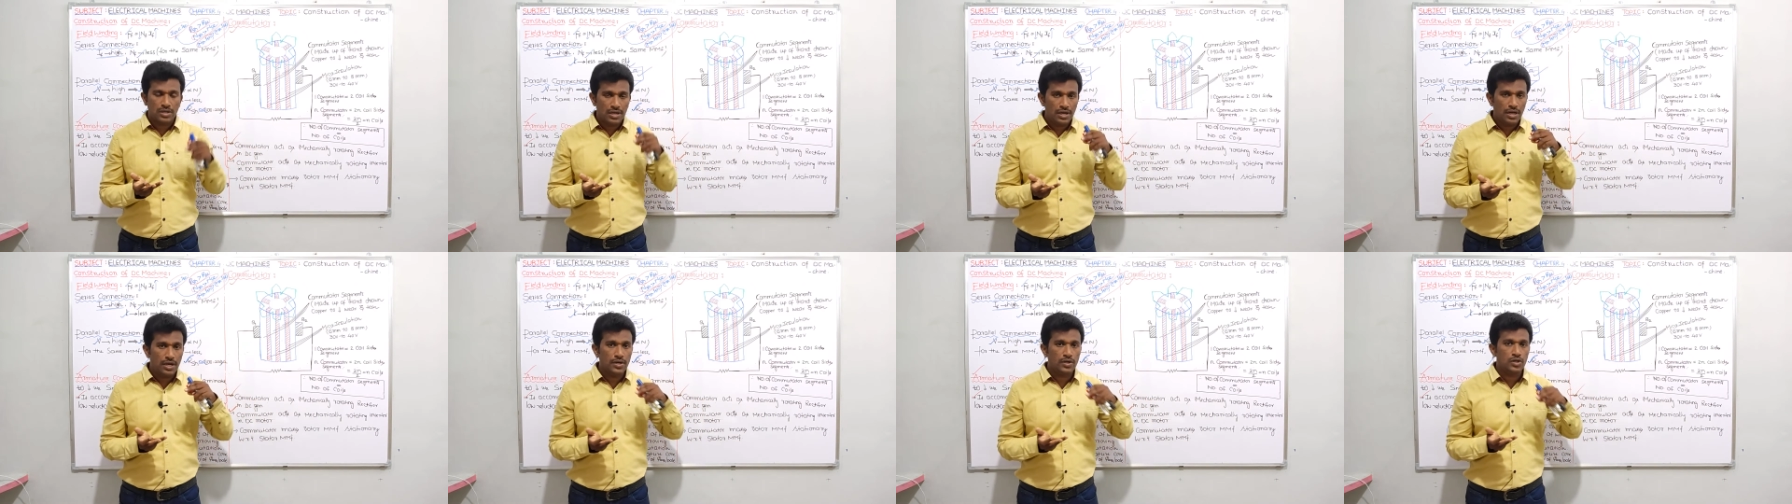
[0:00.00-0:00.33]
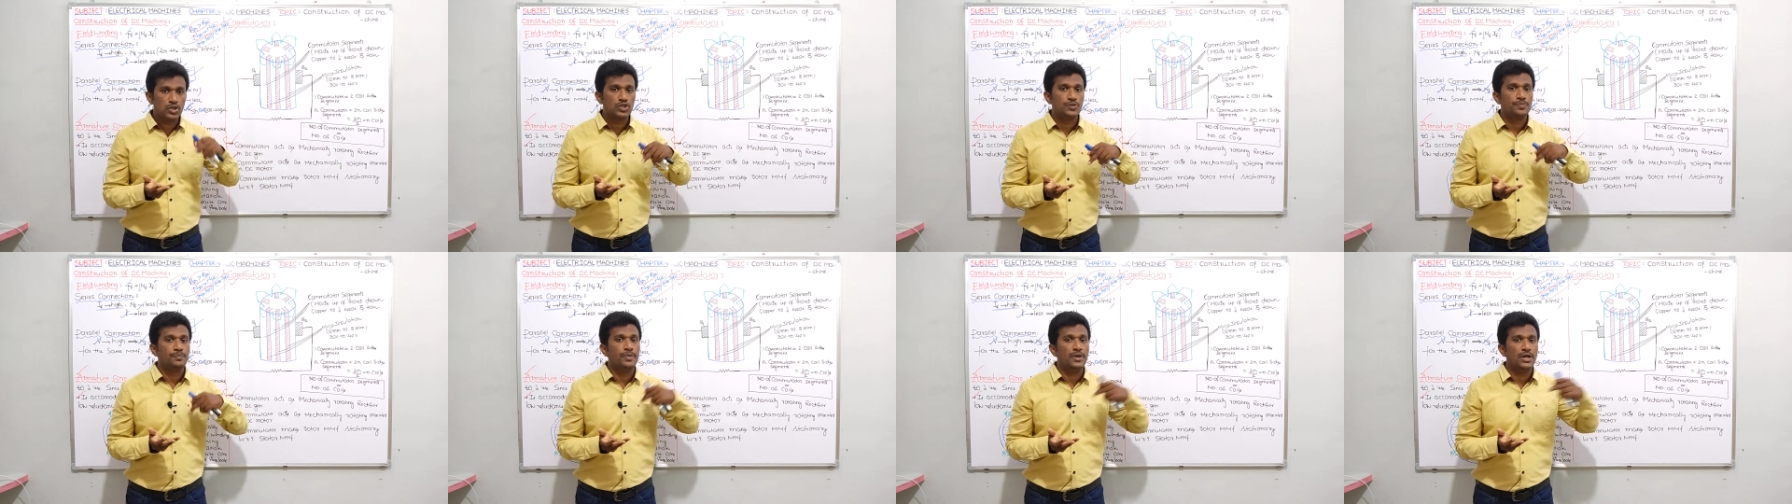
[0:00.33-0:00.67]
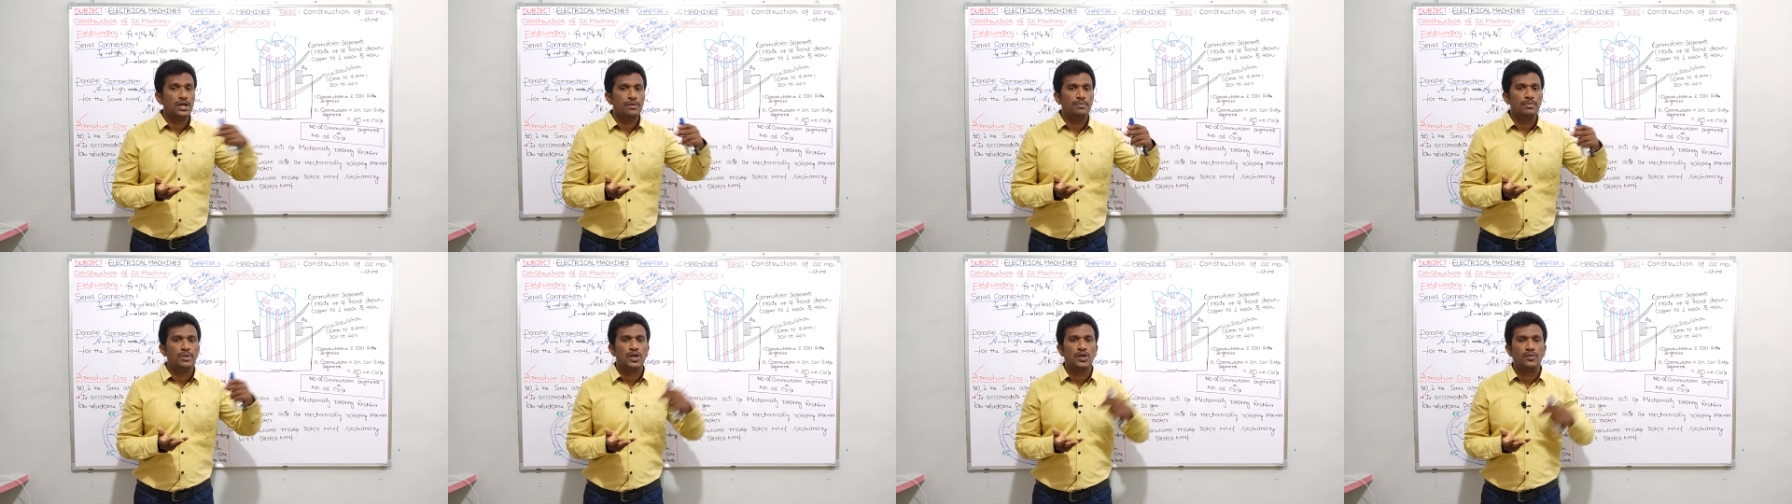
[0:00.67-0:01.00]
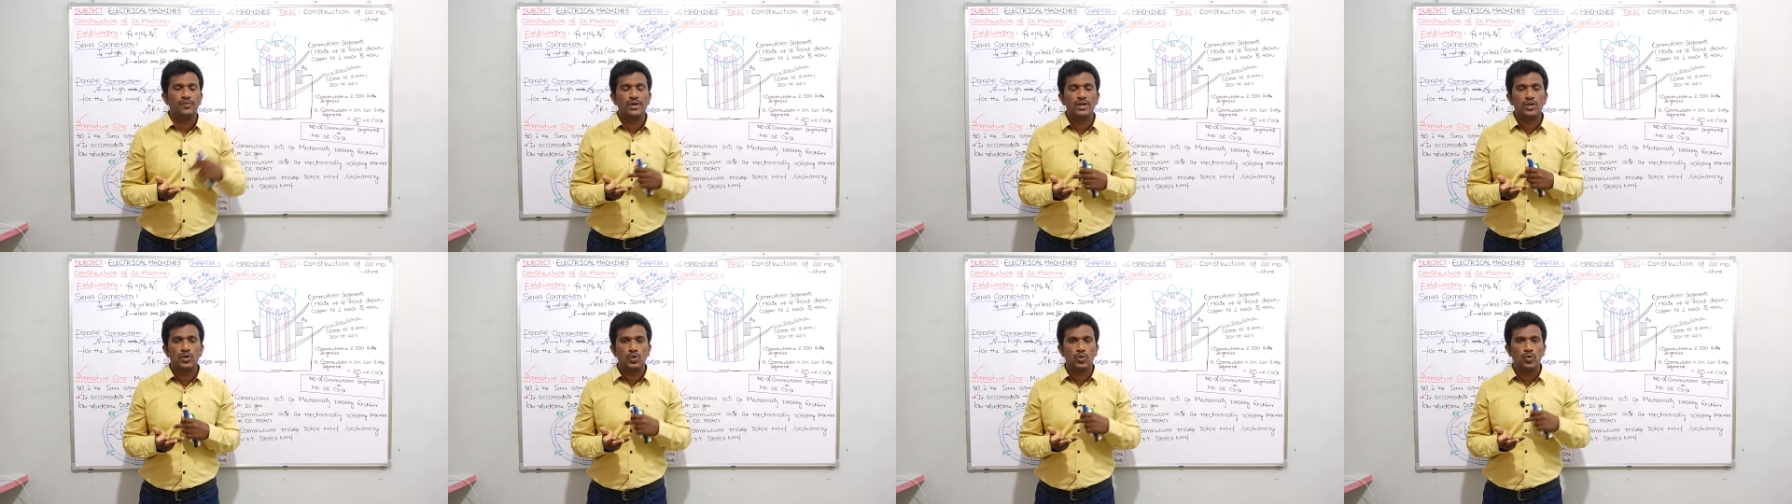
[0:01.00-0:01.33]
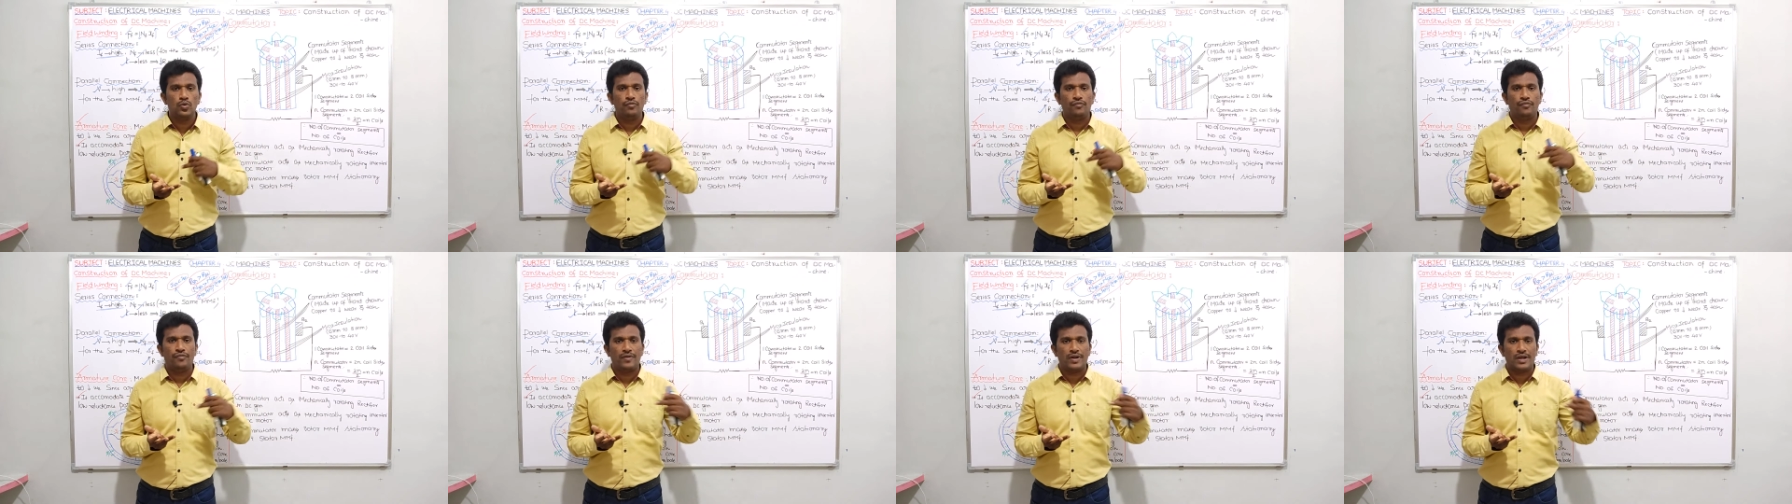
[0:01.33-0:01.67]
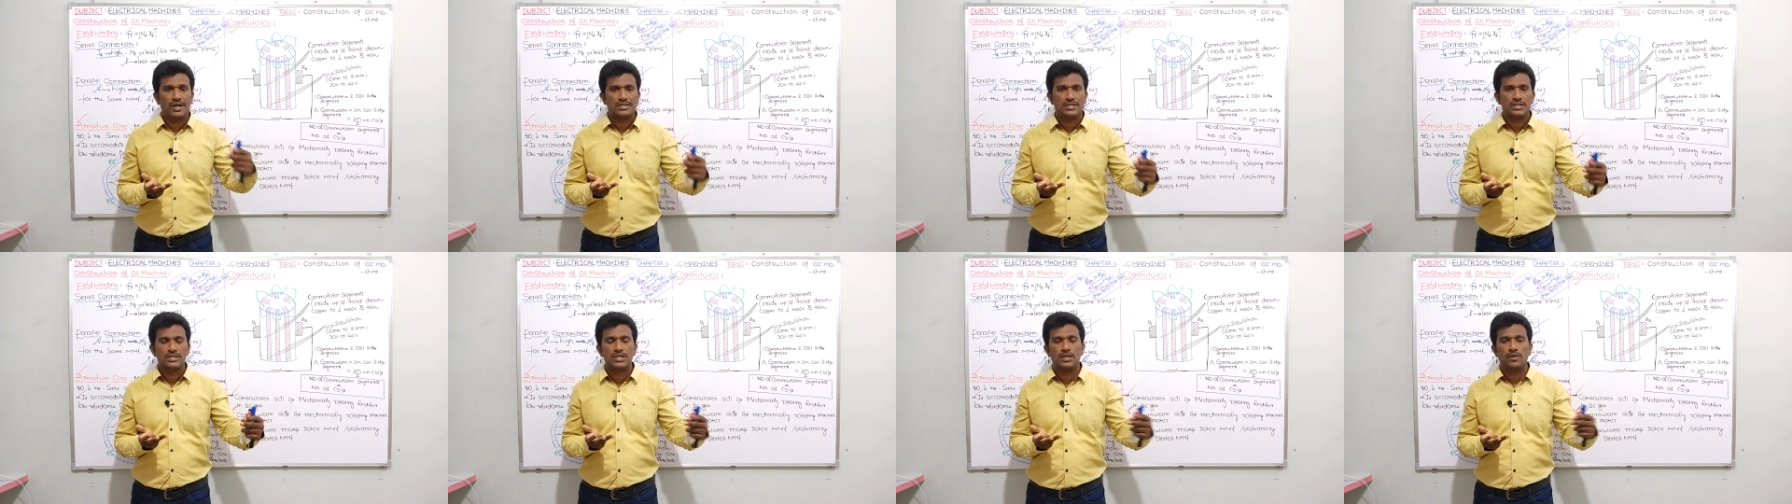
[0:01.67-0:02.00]
Relative speed between two
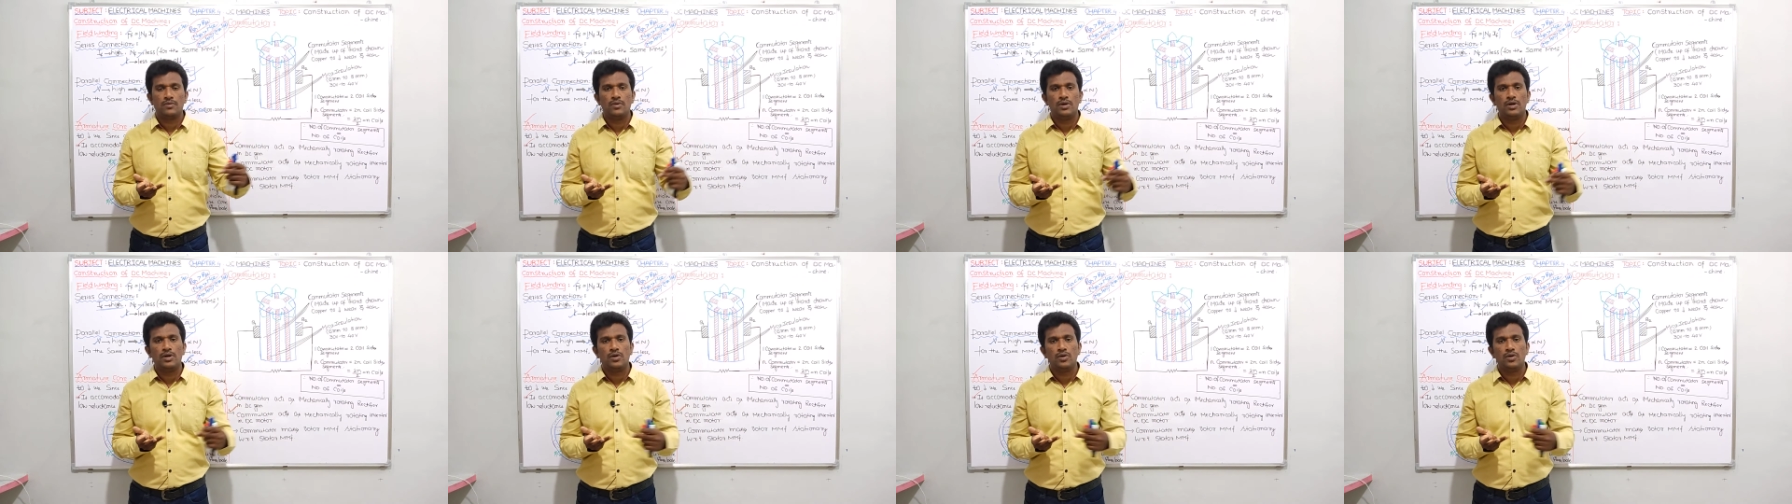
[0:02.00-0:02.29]
fluxes equal